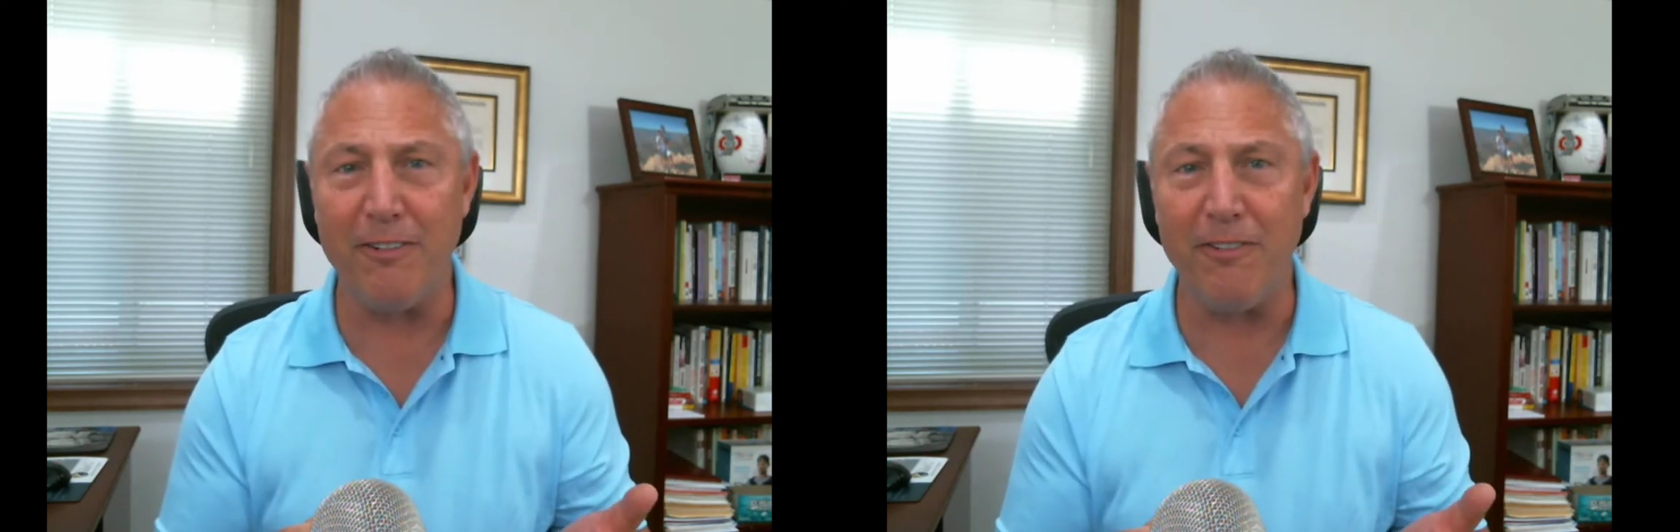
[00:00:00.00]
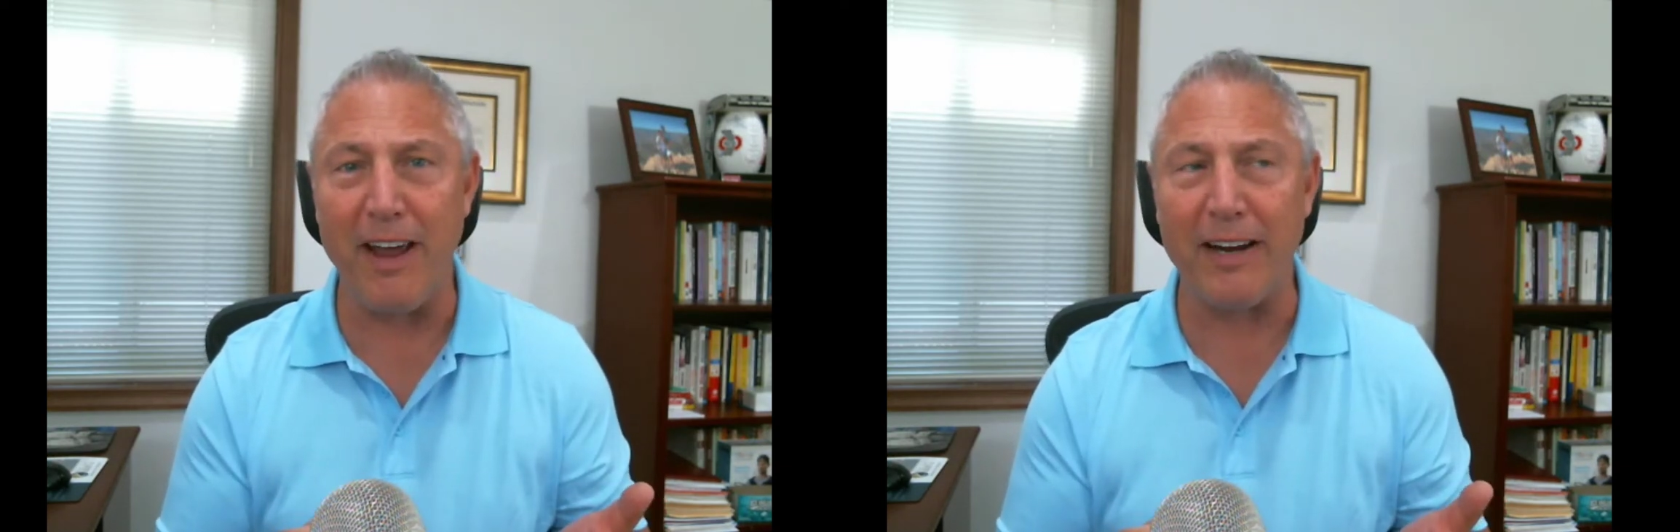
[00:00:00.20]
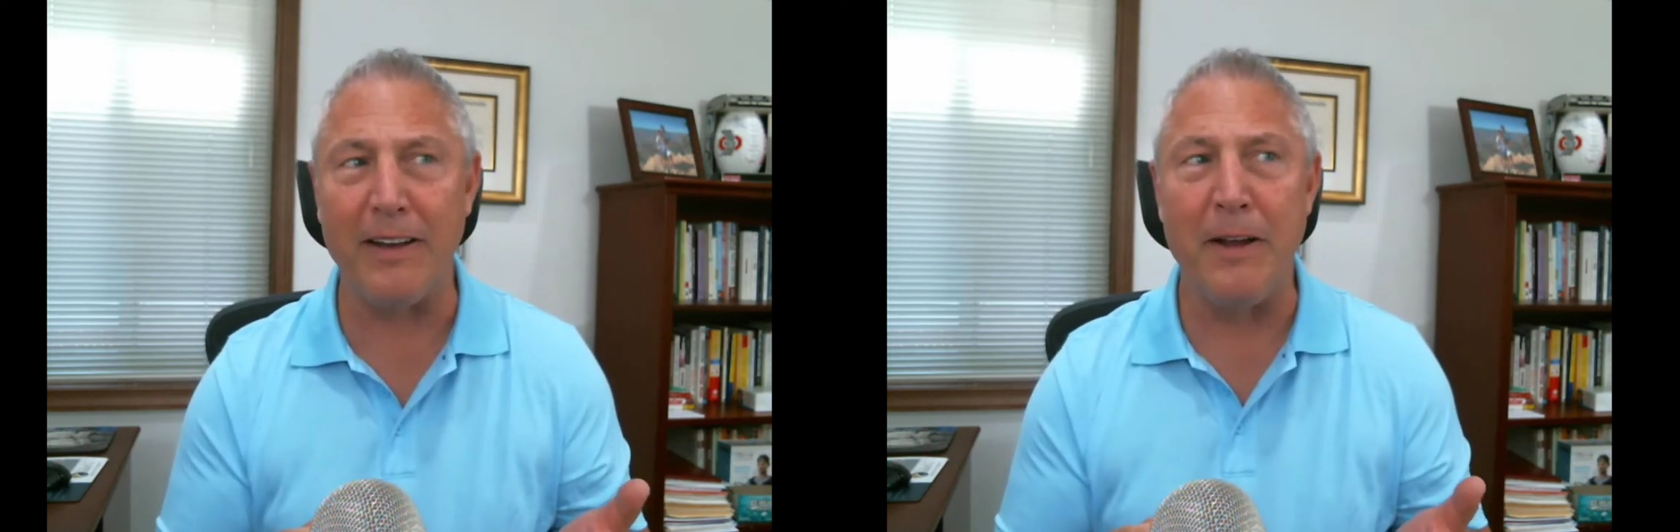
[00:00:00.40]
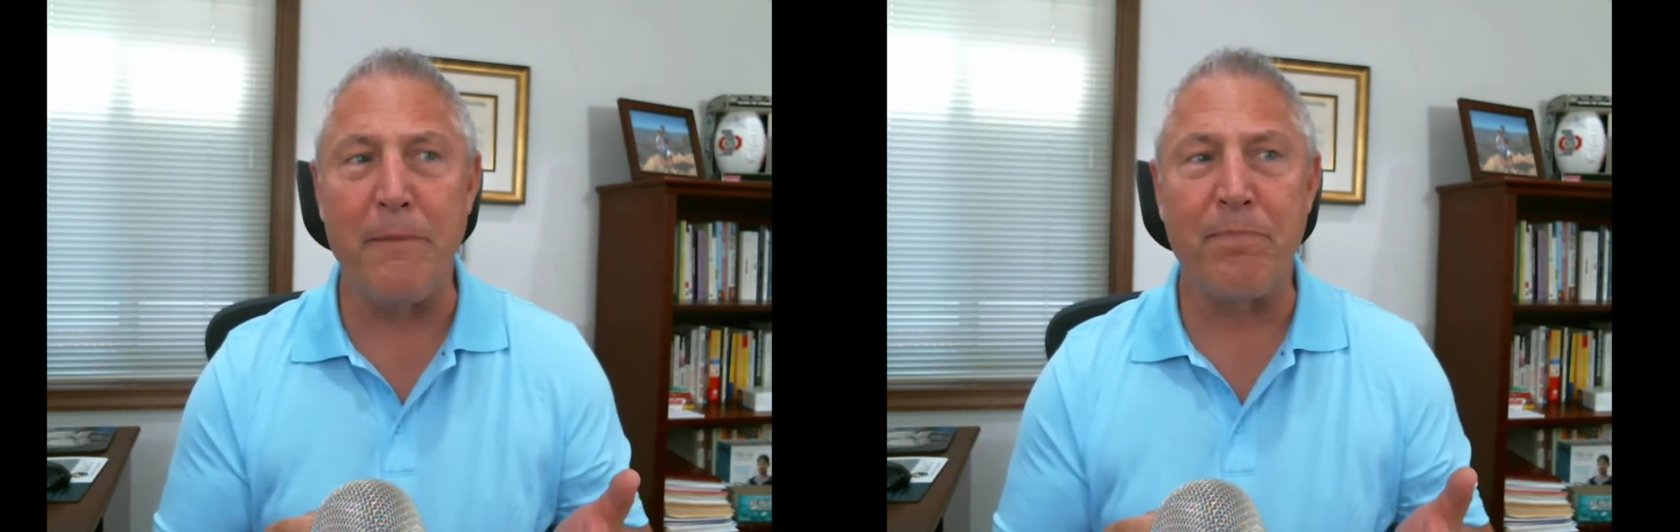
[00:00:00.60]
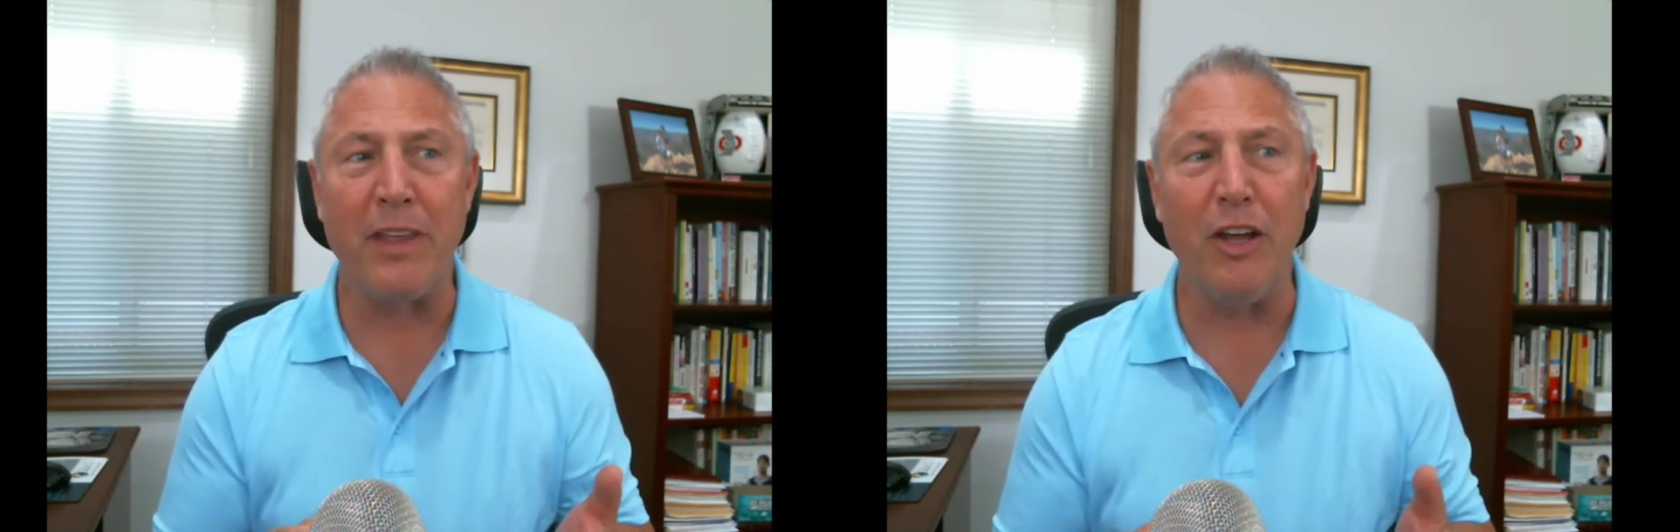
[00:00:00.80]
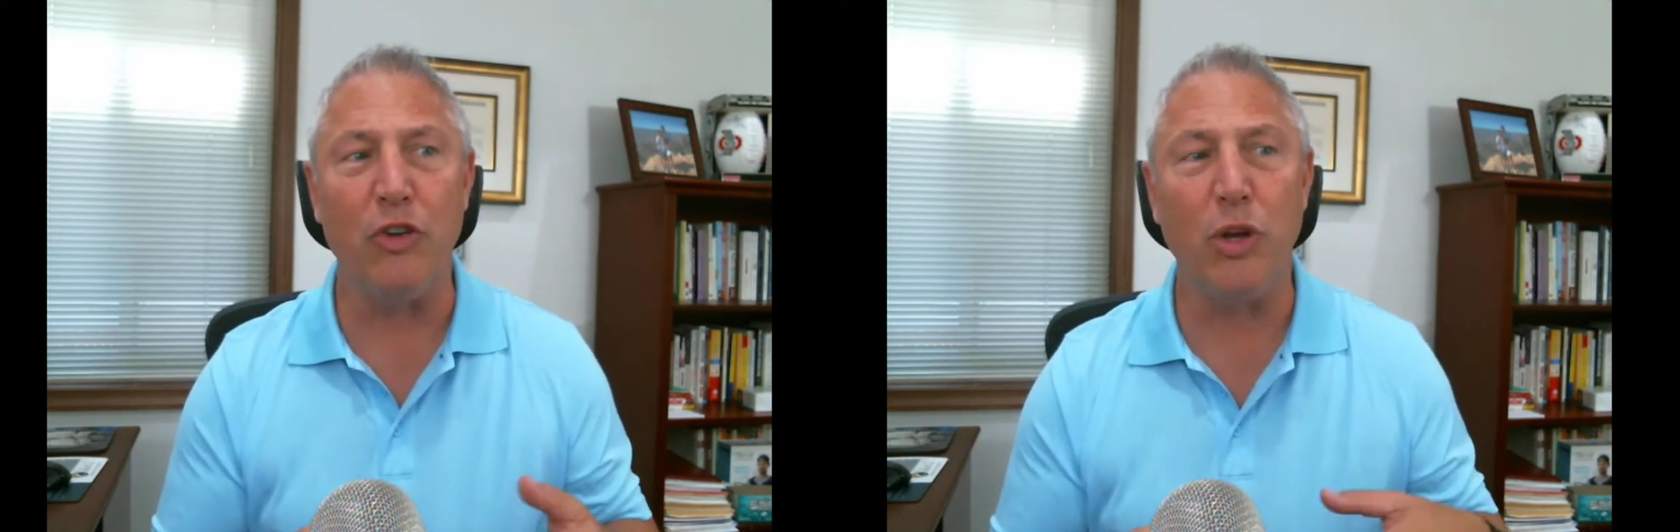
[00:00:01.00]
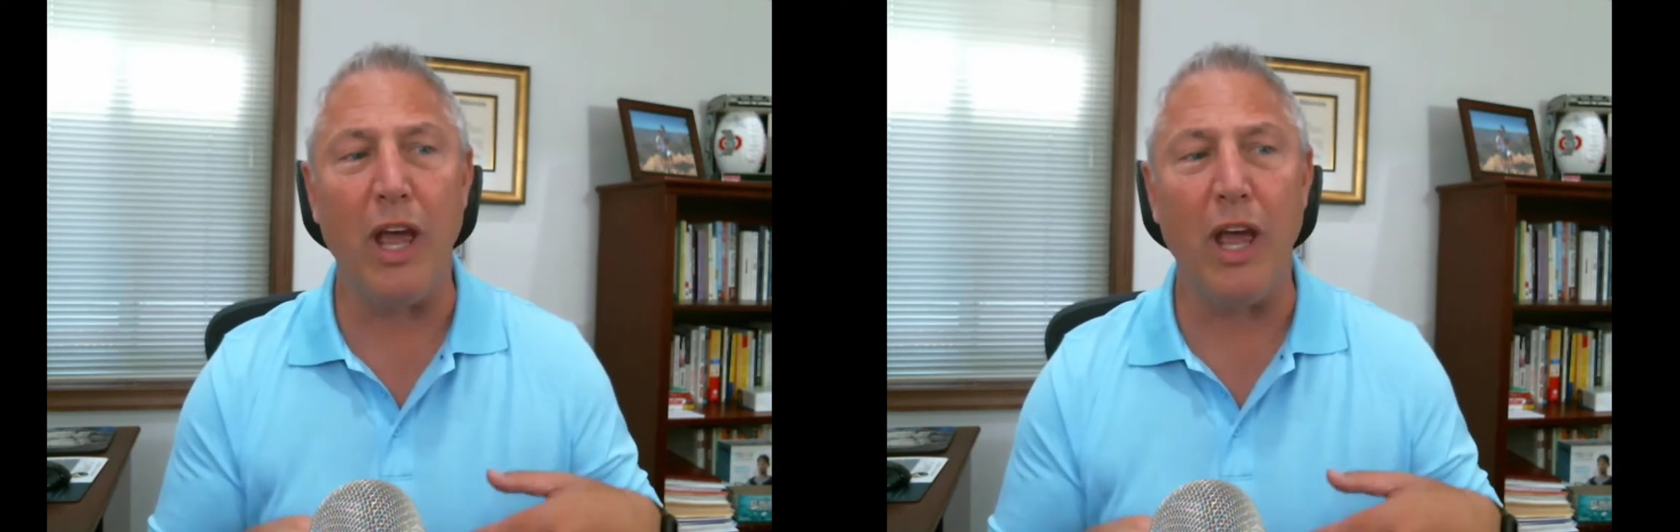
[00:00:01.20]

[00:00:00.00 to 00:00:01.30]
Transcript: effect is